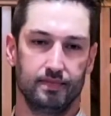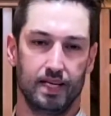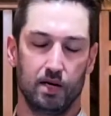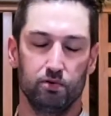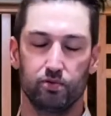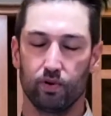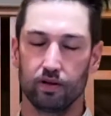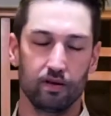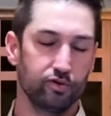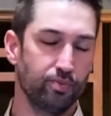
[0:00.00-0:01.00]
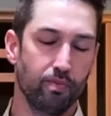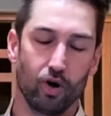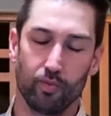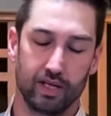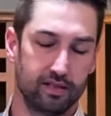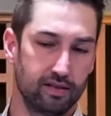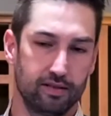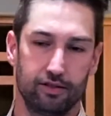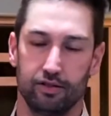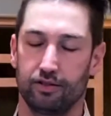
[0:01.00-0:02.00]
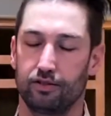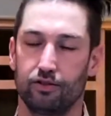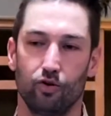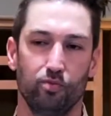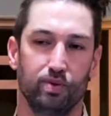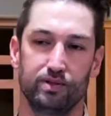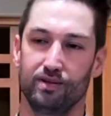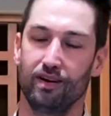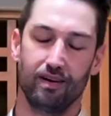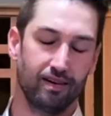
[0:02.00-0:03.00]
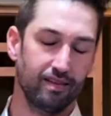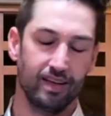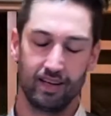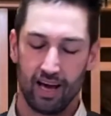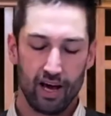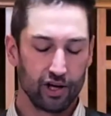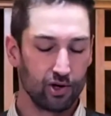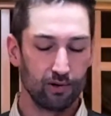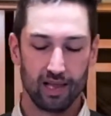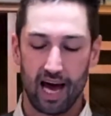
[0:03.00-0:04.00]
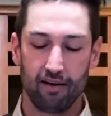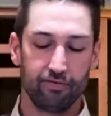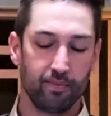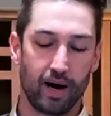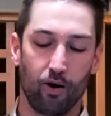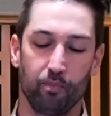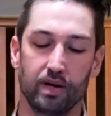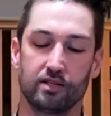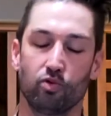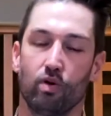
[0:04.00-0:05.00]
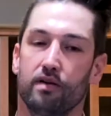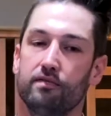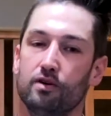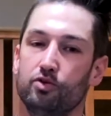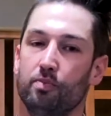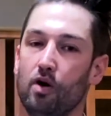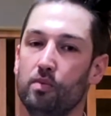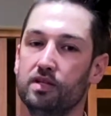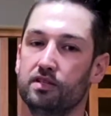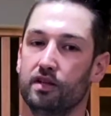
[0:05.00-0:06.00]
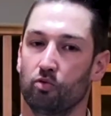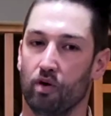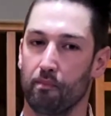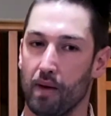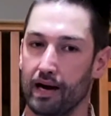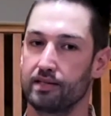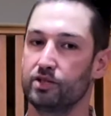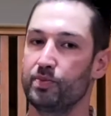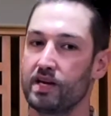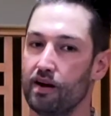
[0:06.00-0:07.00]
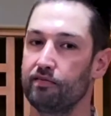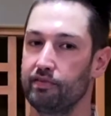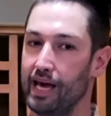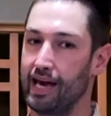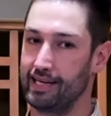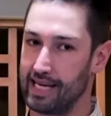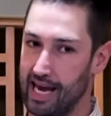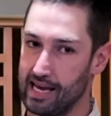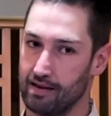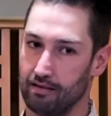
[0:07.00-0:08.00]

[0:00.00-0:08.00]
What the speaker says: It was one of those moments that's just so bizarre that you laugh about, but it's one of those moments that reminds me of that day.